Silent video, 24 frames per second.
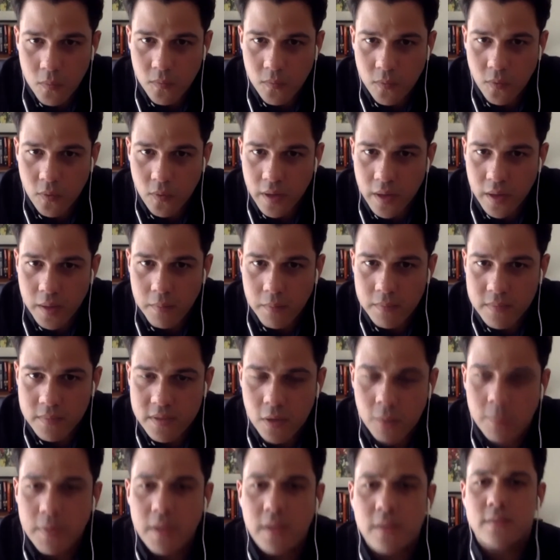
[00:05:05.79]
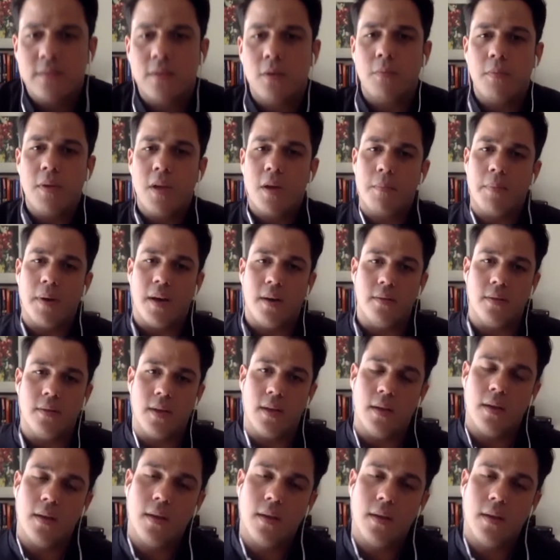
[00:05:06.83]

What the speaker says: for him? Tell me about that.